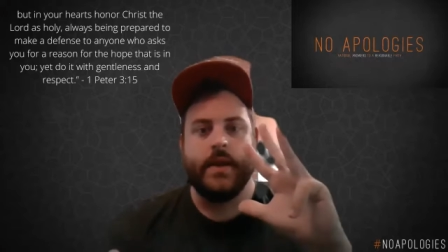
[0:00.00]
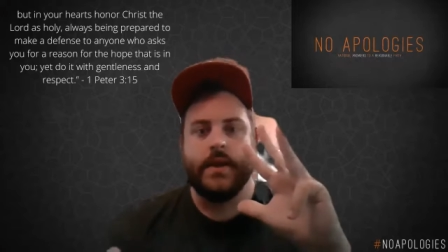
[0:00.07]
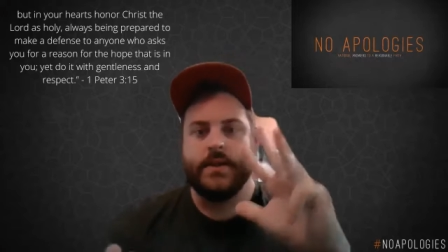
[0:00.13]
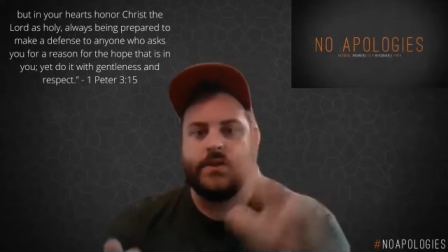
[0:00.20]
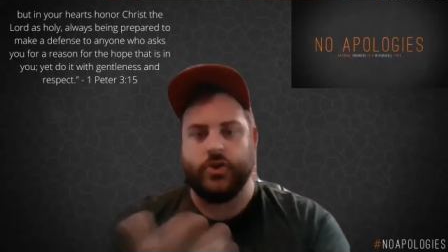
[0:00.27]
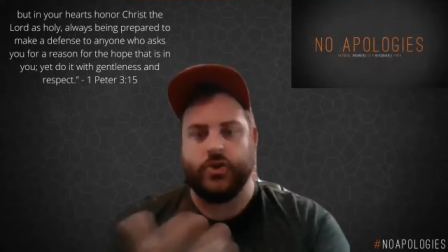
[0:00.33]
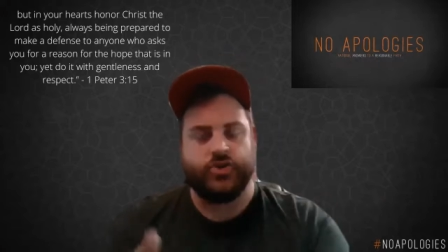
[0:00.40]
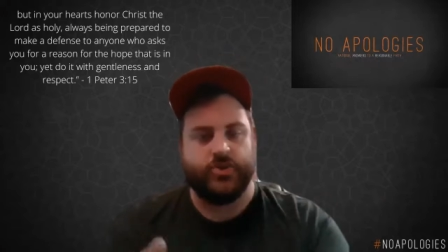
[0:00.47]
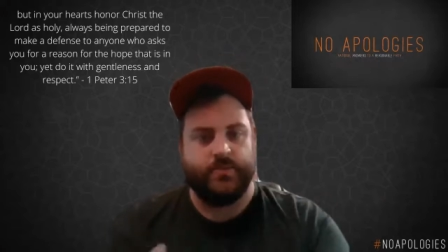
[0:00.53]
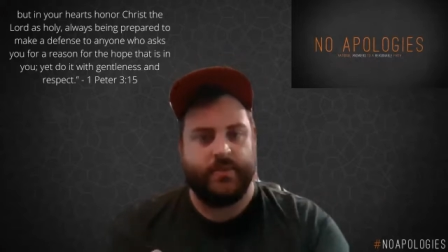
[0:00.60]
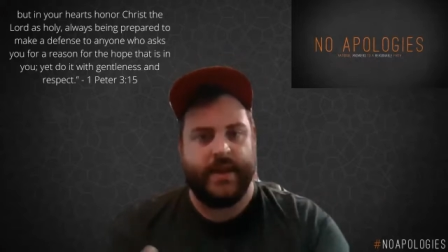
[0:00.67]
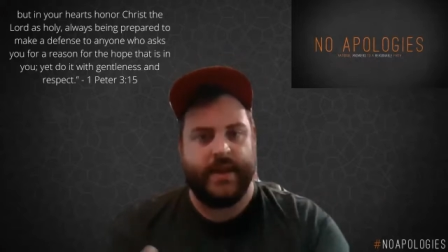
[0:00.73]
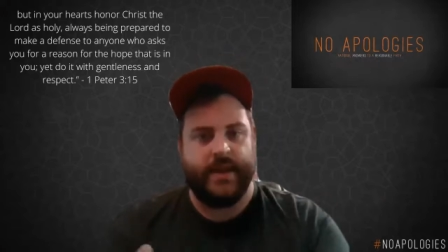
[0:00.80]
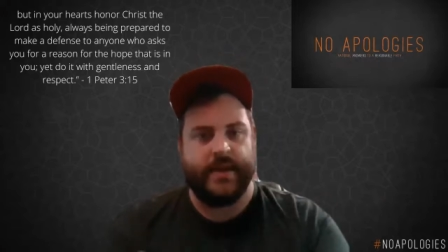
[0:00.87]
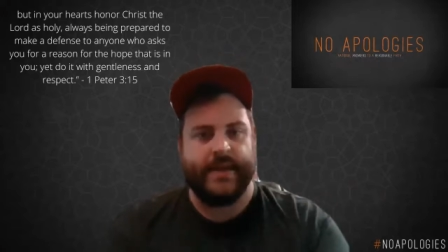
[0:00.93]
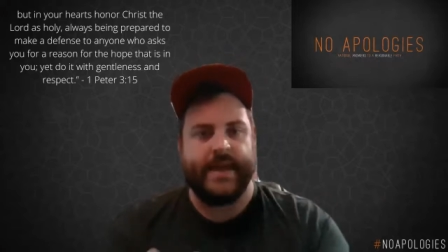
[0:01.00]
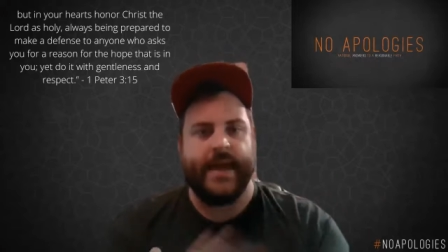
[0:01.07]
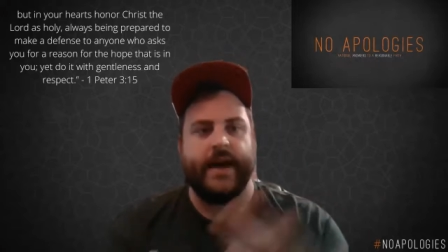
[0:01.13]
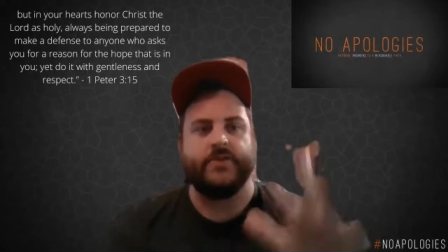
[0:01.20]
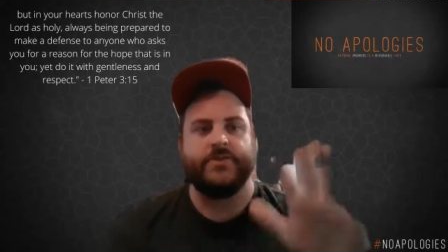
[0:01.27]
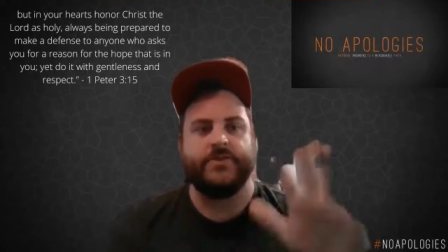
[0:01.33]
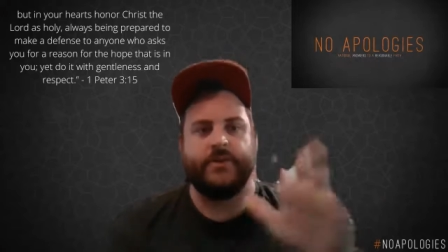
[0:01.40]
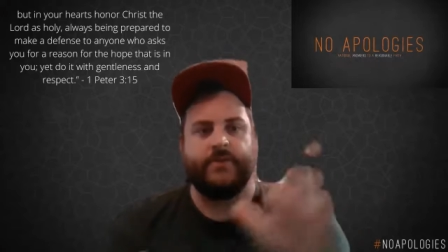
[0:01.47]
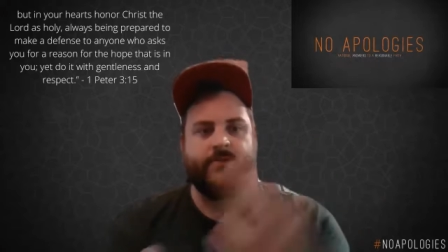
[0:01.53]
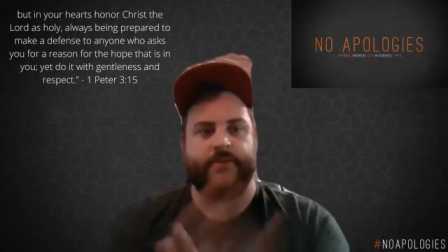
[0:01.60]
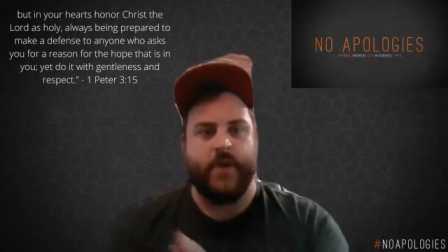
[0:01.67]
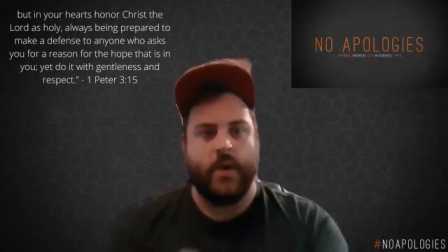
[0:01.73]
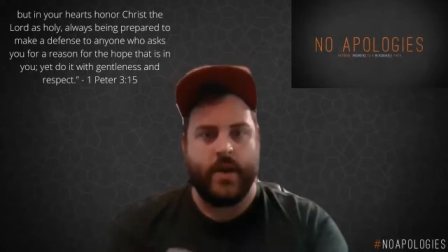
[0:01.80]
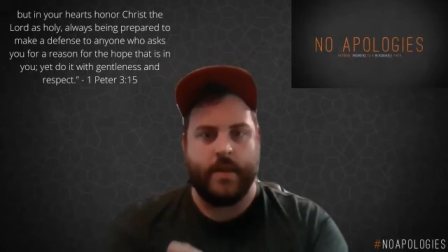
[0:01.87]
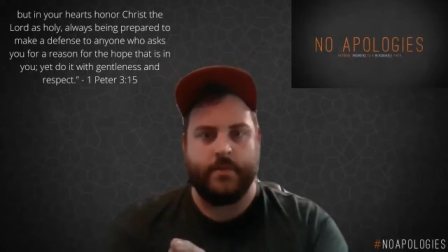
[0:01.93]
social media accounts, their
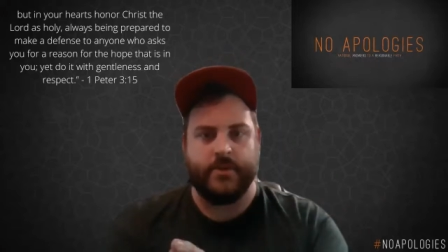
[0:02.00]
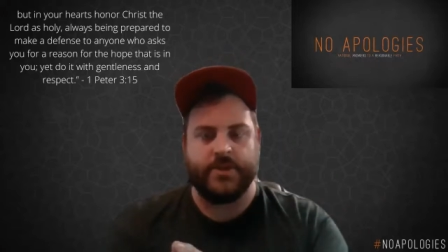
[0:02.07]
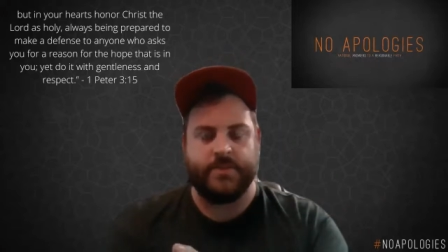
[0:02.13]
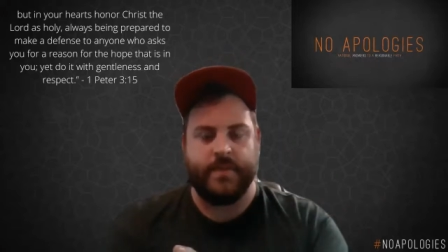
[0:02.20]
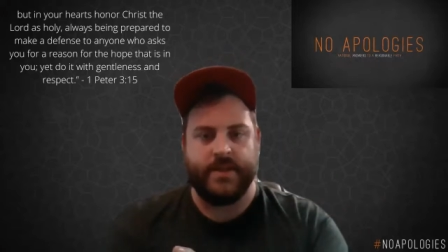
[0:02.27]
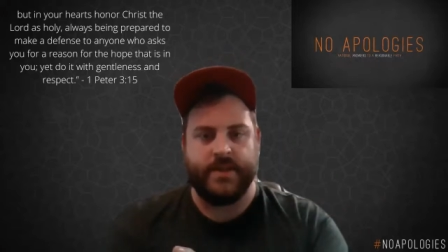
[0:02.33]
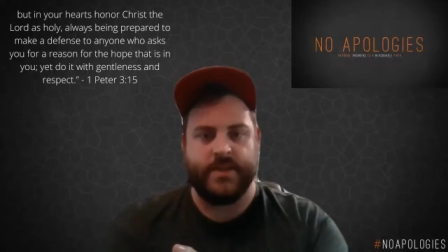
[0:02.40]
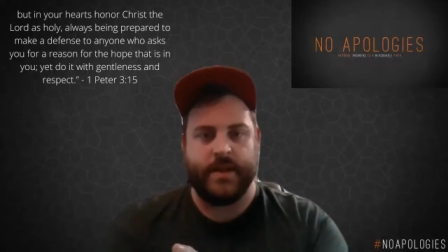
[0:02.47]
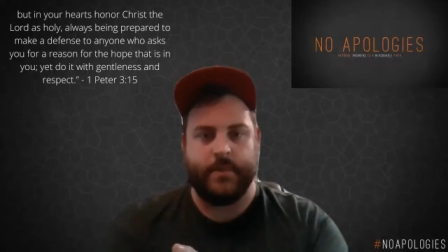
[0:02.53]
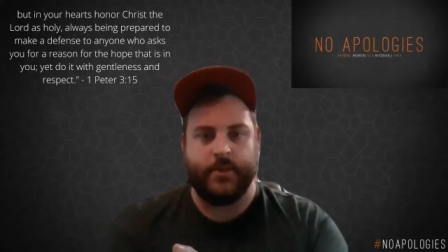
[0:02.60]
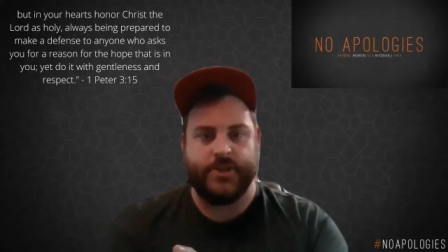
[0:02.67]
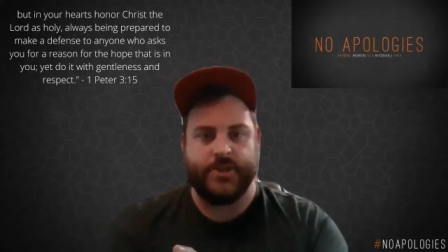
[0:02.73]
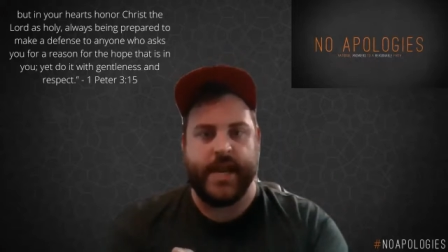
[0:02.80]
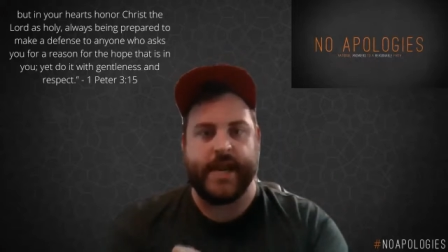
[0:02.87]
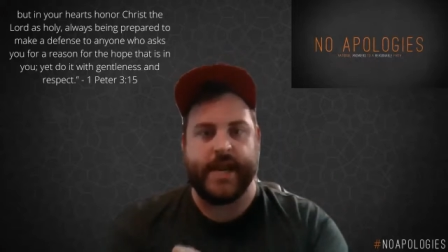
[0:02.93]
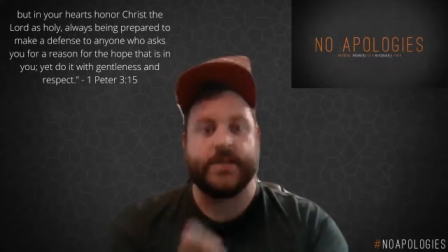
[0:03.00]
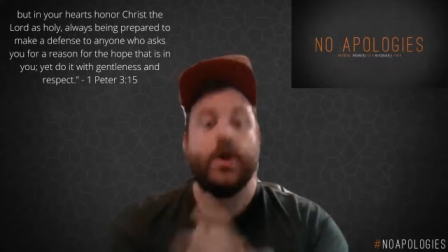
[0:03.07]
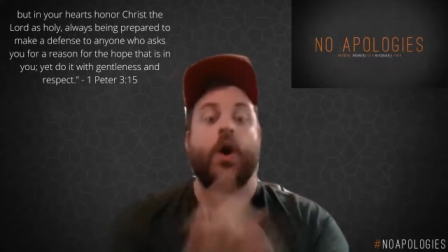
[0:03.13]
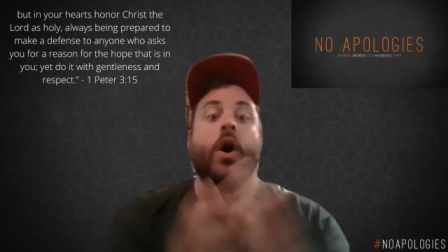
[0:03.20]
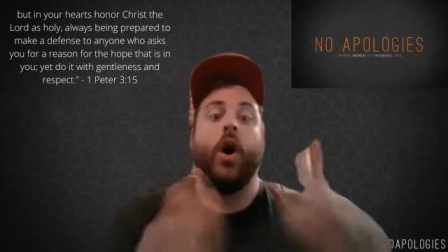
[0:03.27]
phone number's been double checked.